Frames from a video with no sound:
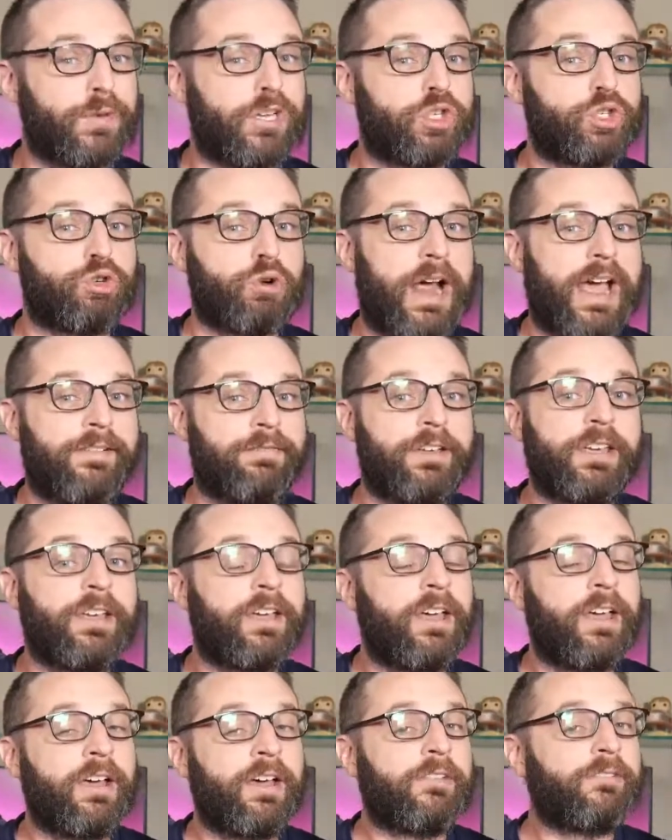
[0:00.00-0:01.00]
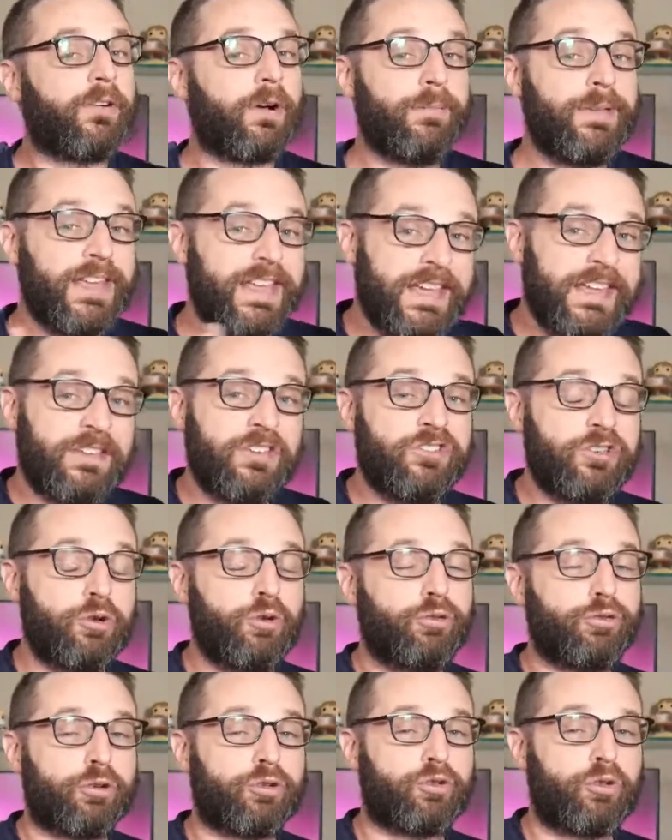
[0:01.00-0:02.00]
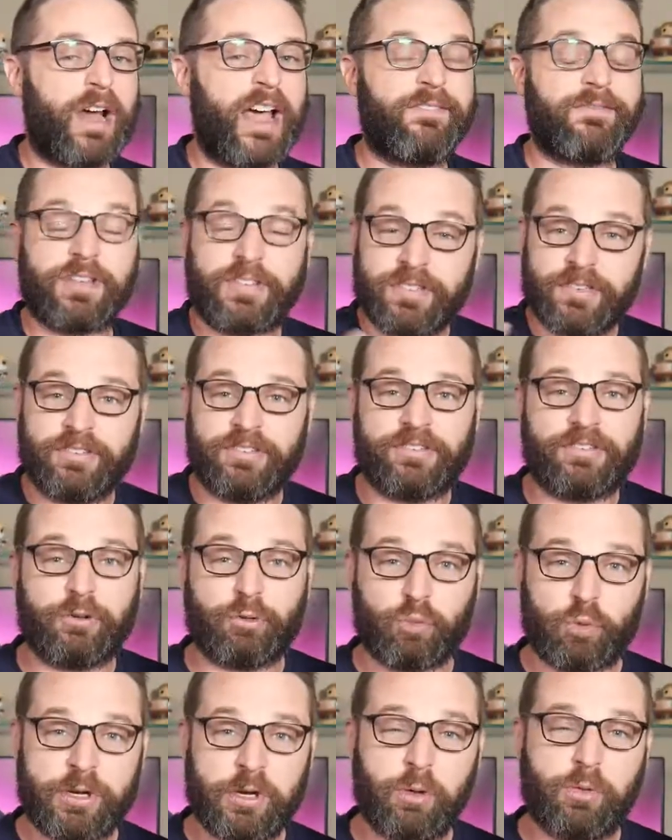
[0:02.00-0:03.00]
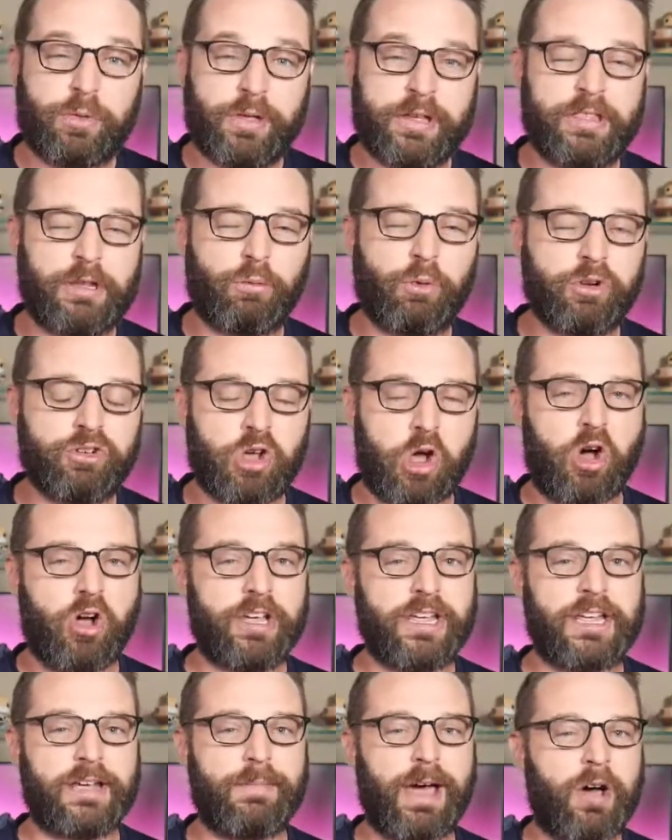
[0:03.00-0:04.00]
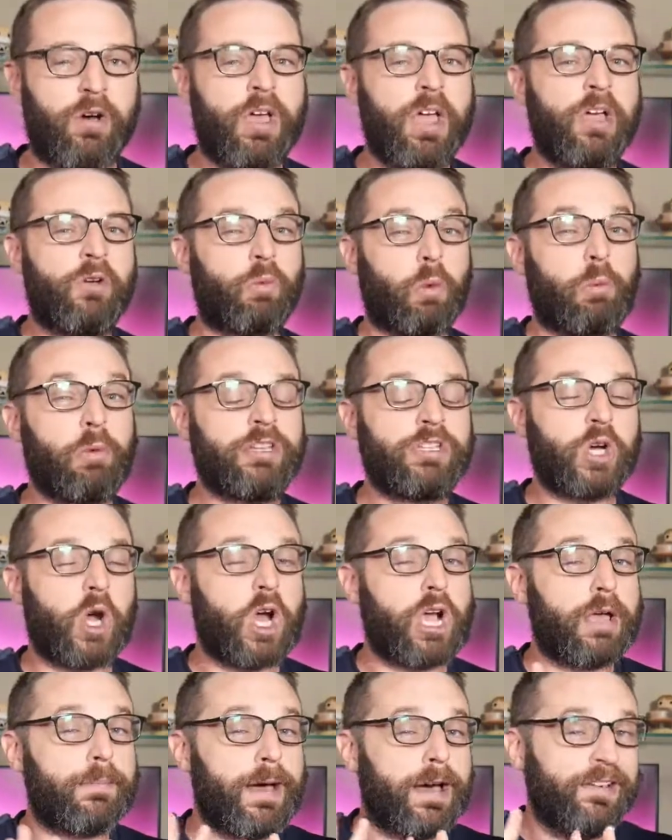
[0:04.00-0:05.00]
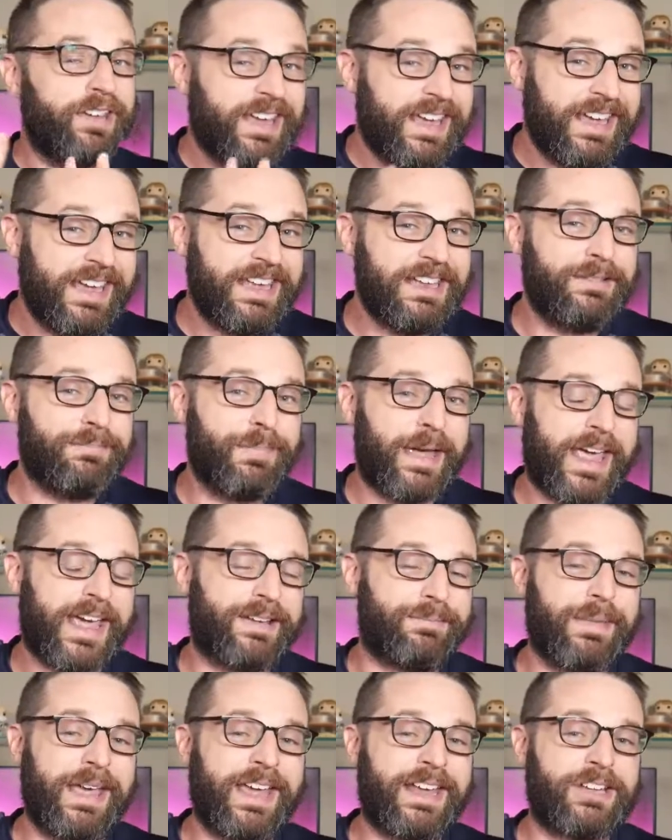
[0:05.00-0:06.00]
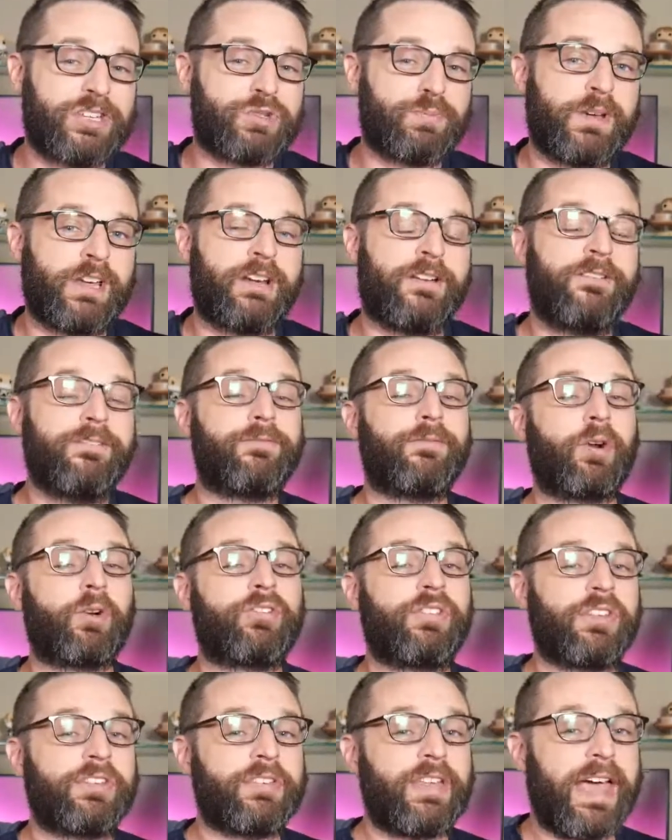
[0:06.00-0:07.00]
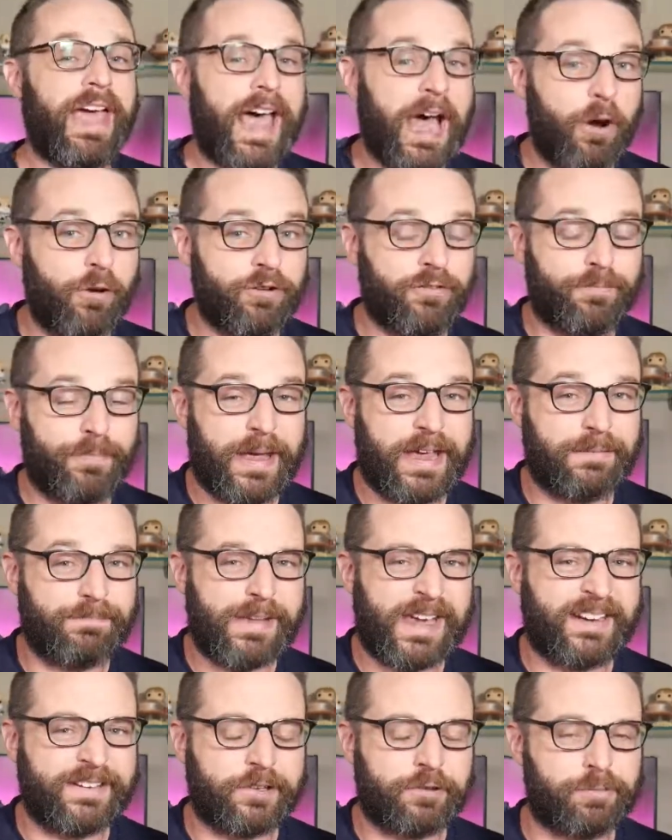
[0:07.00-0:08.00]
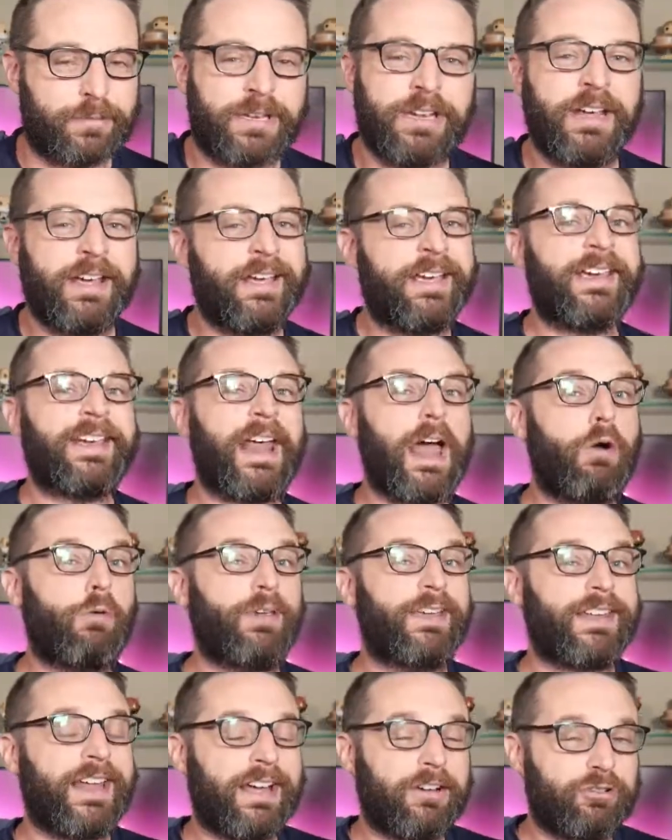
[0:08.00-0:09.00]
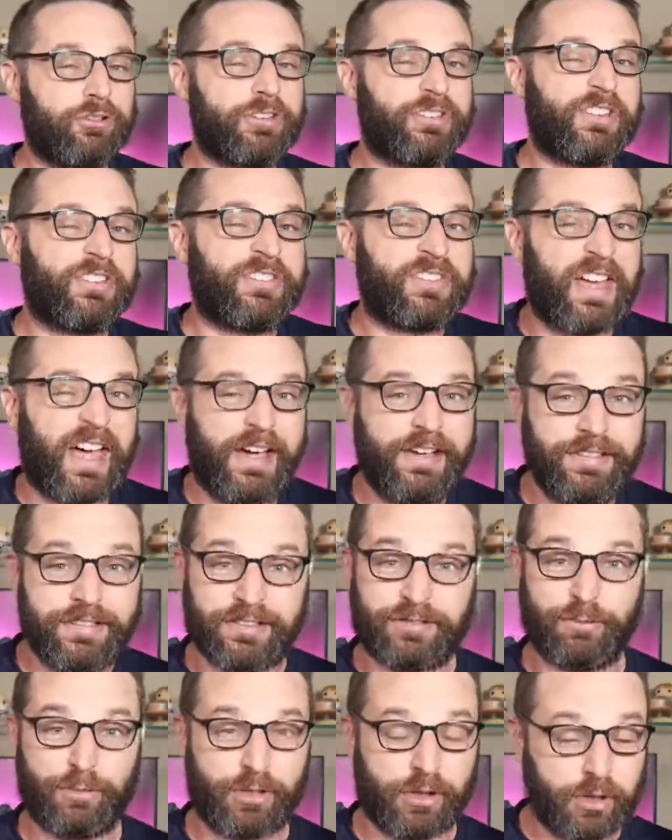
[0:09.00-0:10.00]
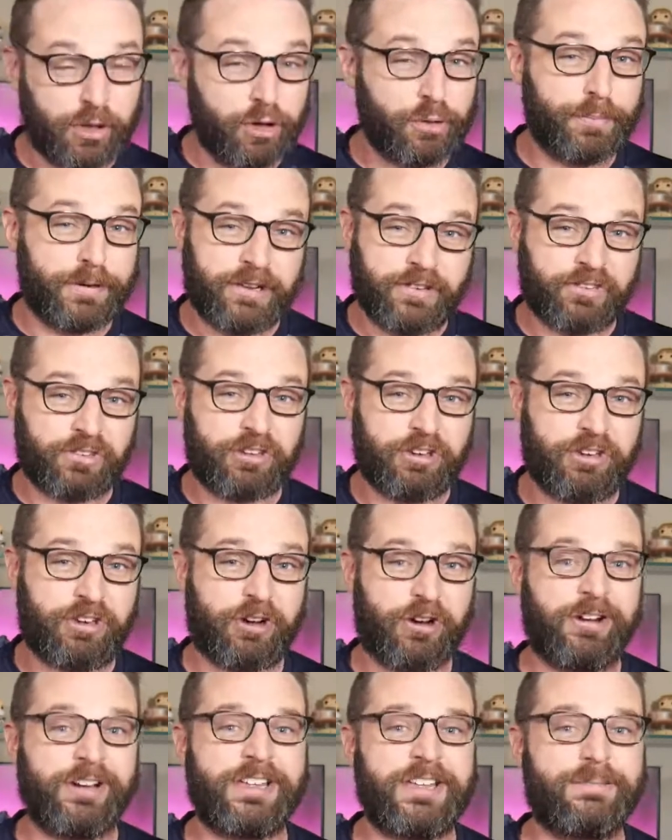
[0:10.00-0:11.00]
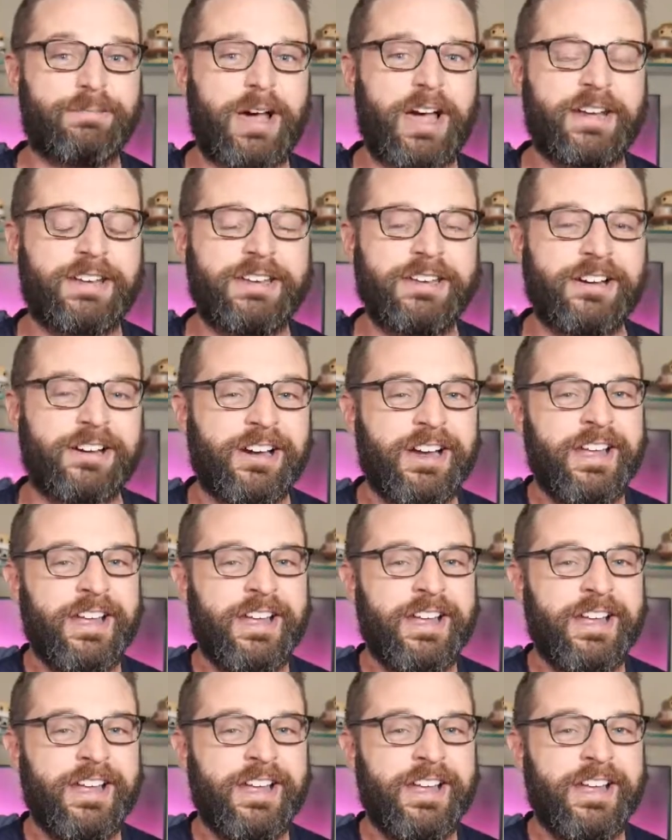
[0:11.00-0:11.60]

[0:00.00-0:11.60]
traffic from end user traffic. This is a real thing that we're talking about when we talk about in-band management versus out-of-band management, and how we can actually design this with a little bit of security in mind here.